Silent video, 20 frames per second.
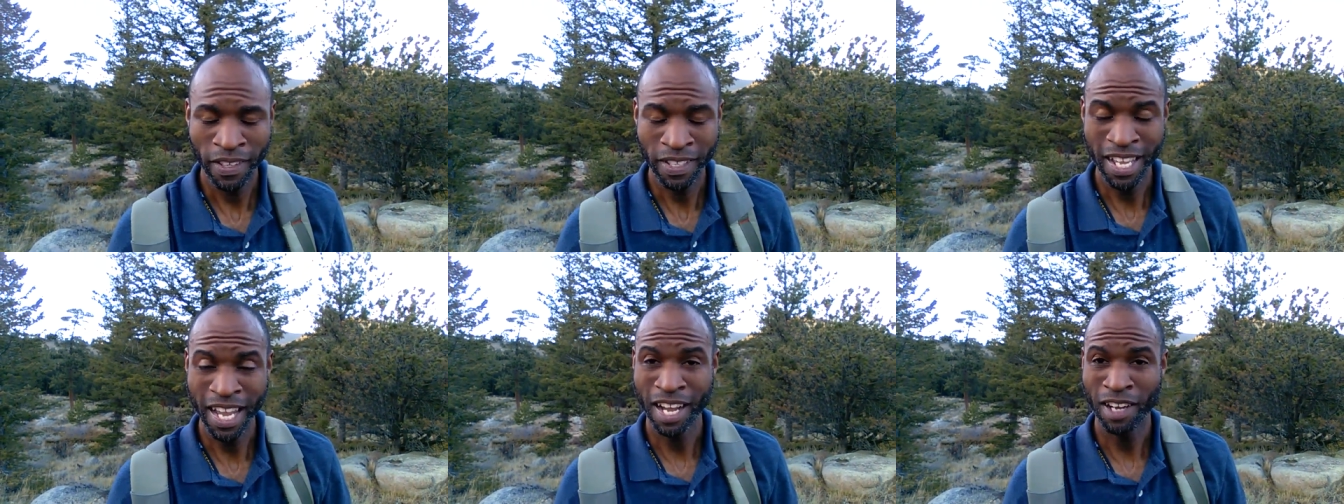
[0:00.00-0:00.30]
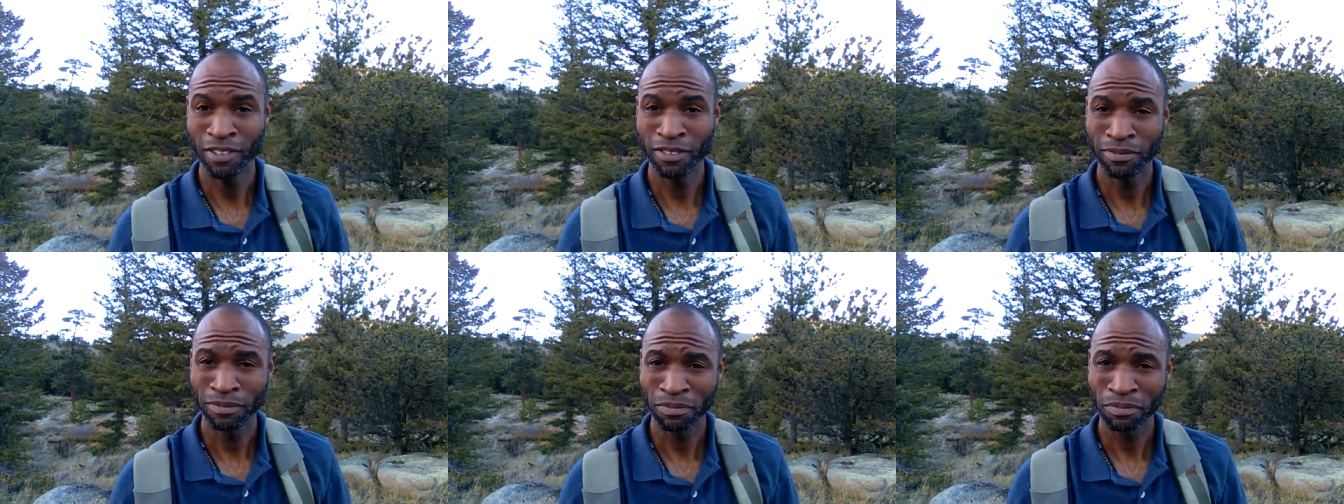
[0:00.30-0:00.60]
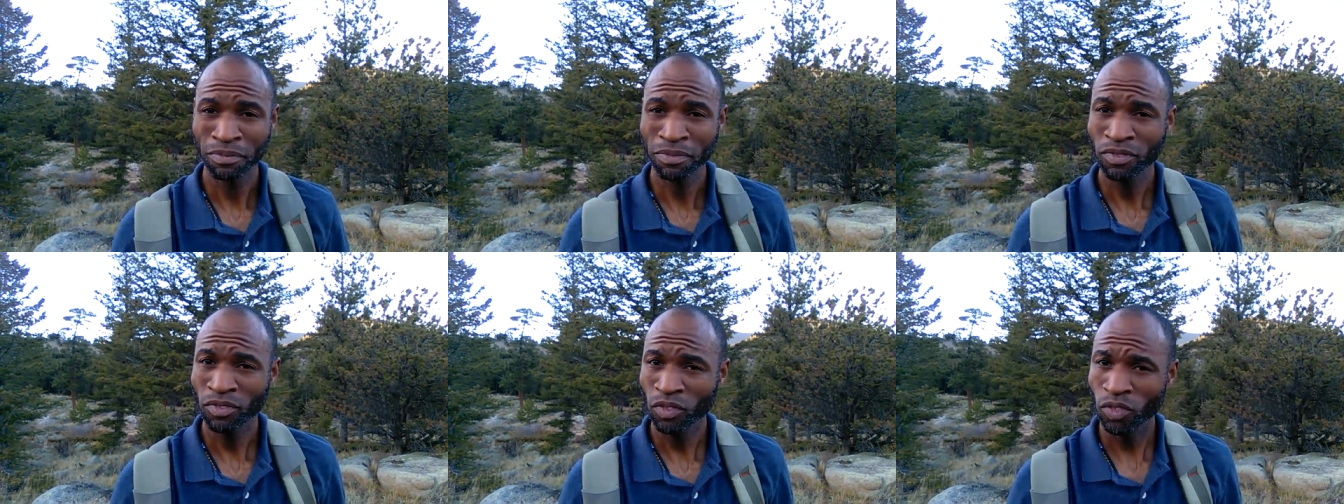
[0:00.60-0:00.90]
Now,
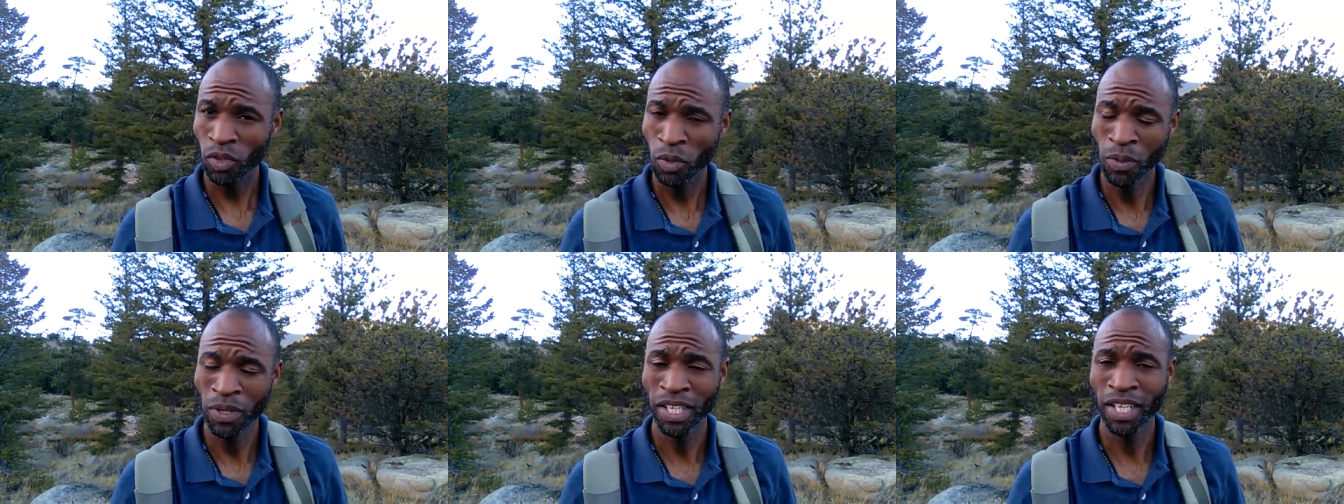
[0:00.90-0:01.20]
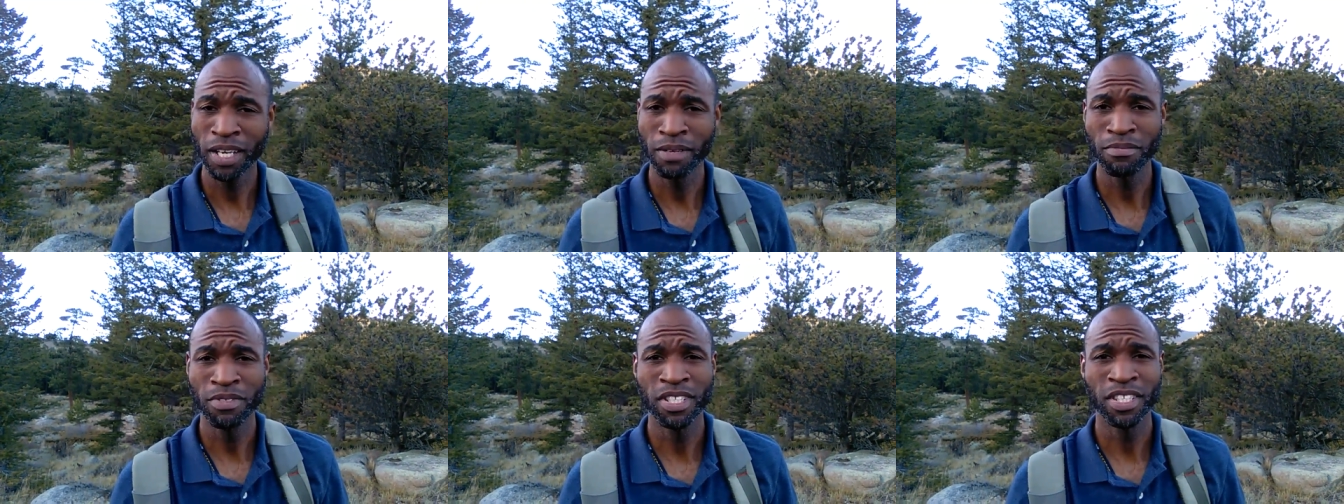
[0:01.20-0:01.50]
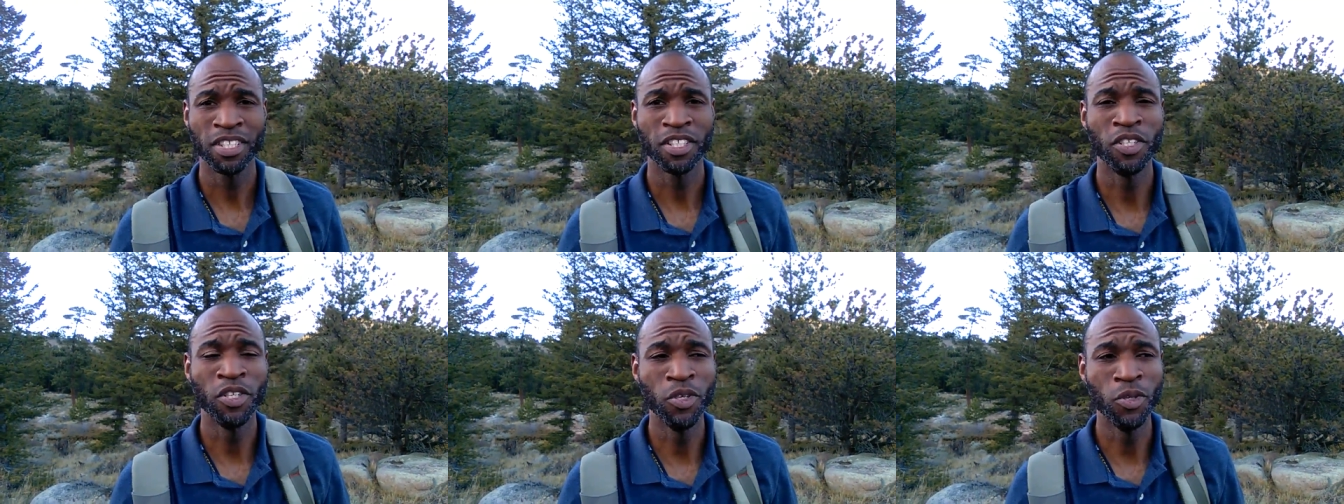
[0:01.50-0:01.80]
when it comes
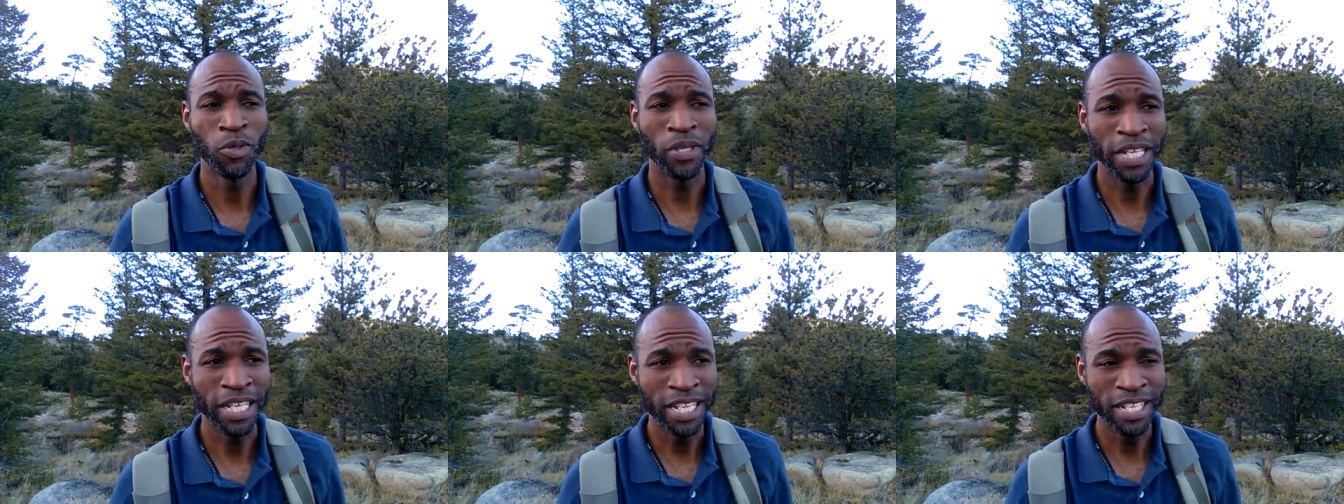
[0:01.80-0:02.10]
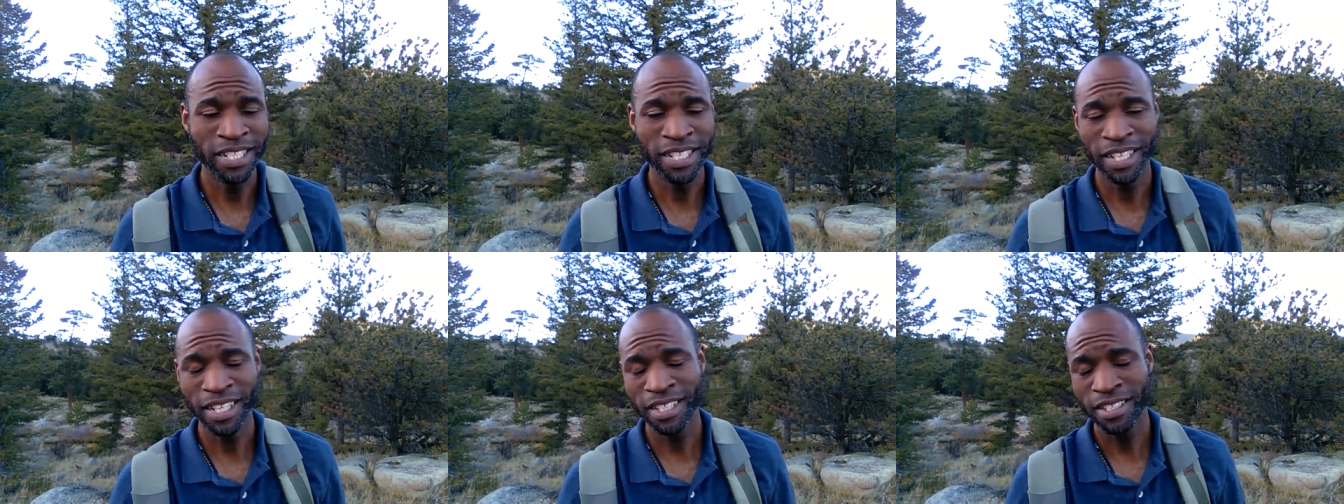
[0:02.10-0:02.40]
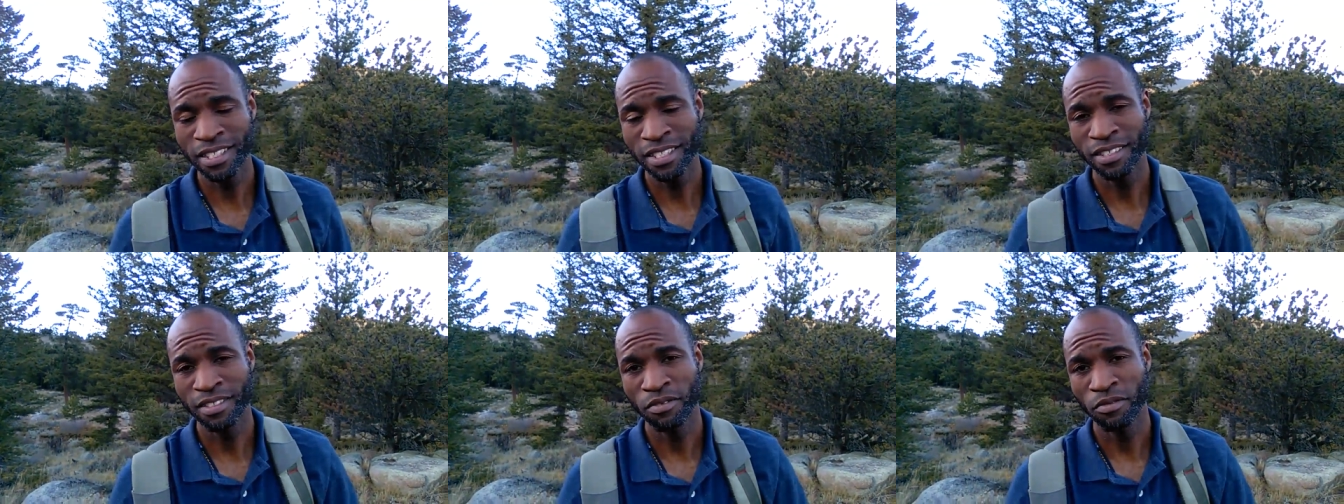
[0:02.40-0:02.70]
to the new
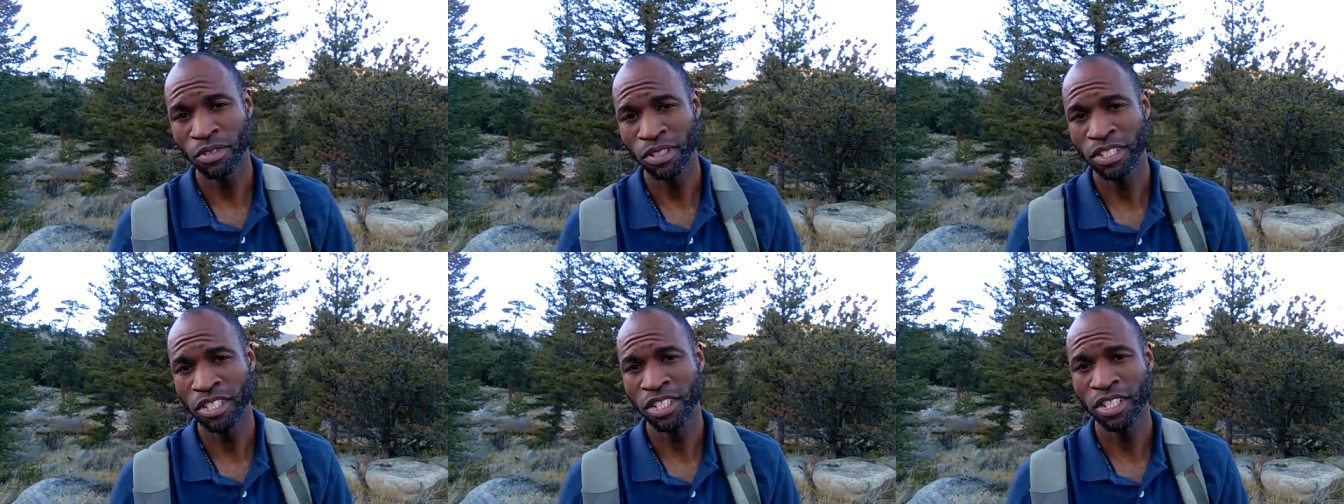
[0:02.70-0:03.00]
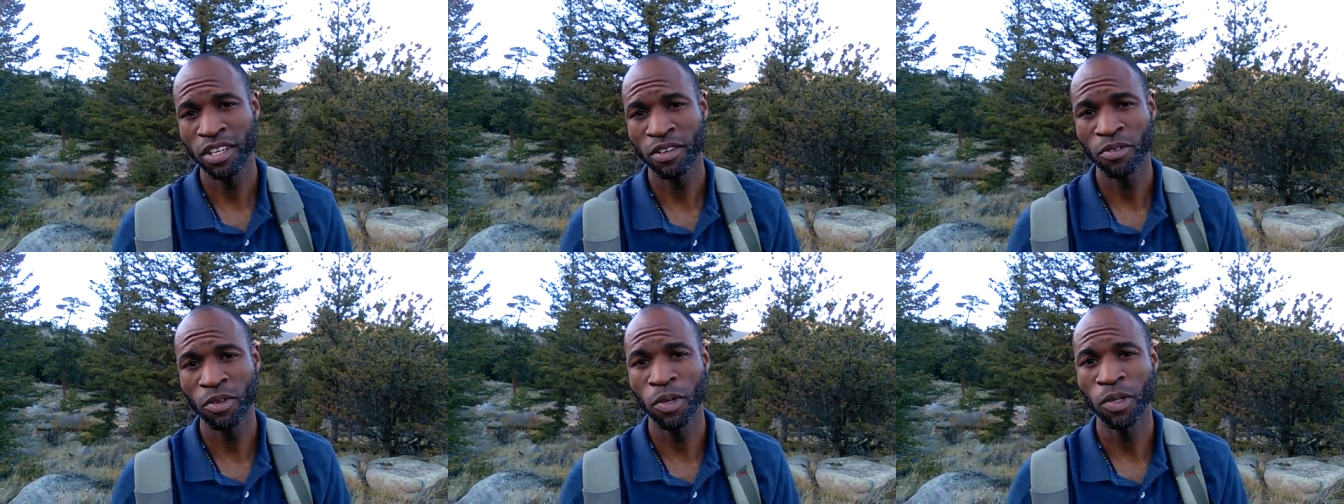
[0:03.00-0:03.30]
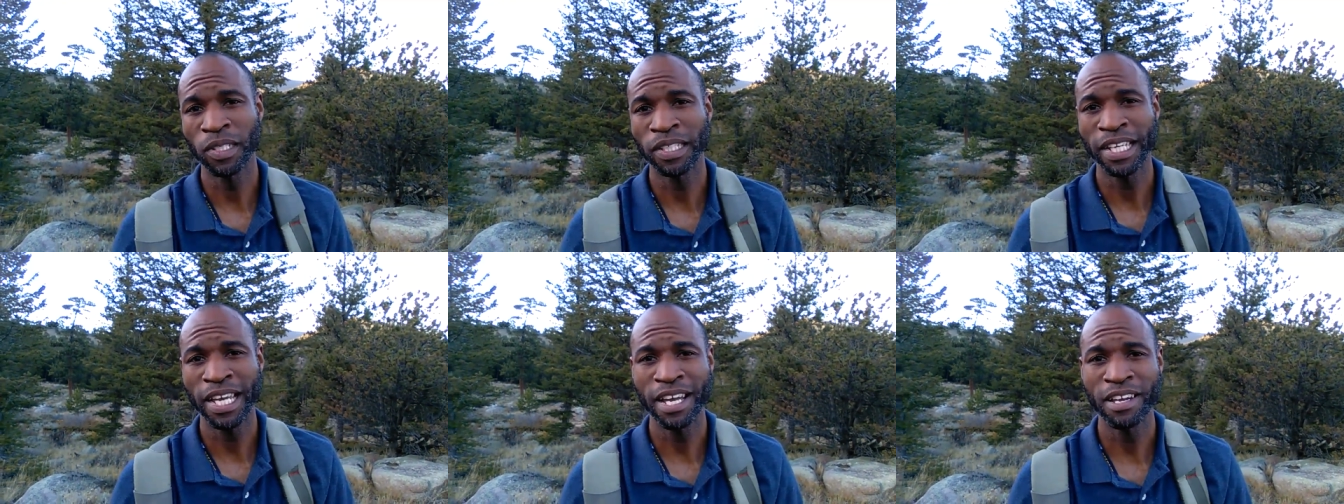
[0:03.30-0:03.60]
e-tickets, which they're
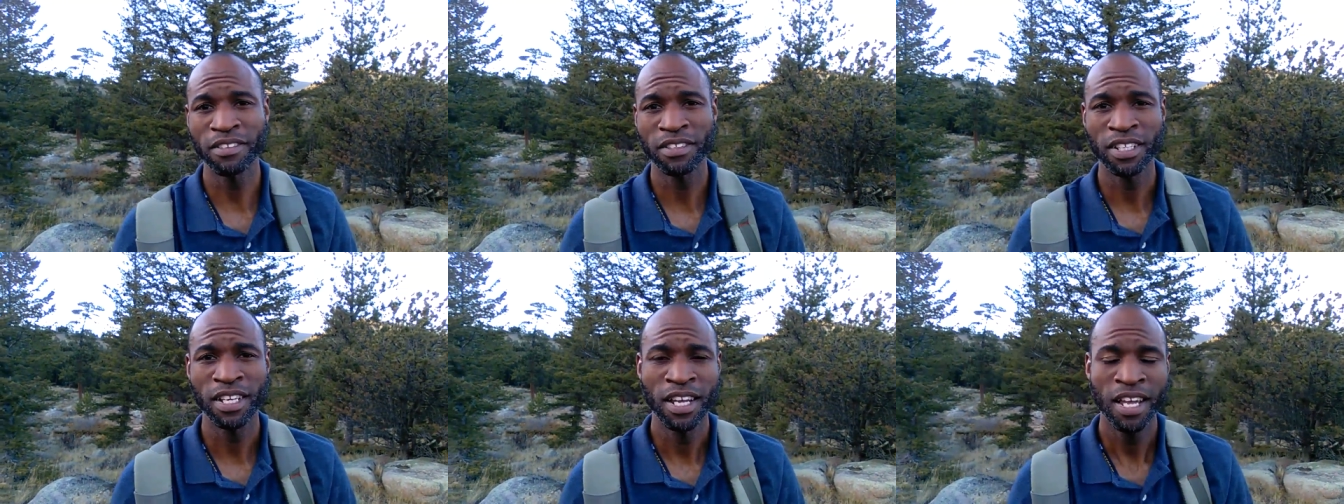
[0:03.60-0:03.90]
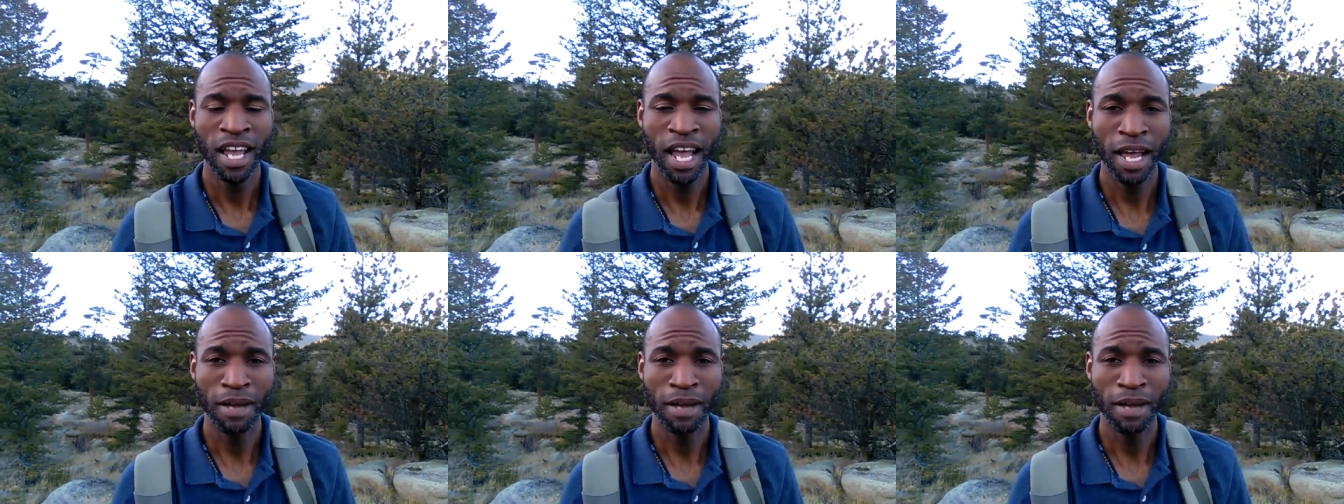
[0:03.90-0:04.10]
rolling out,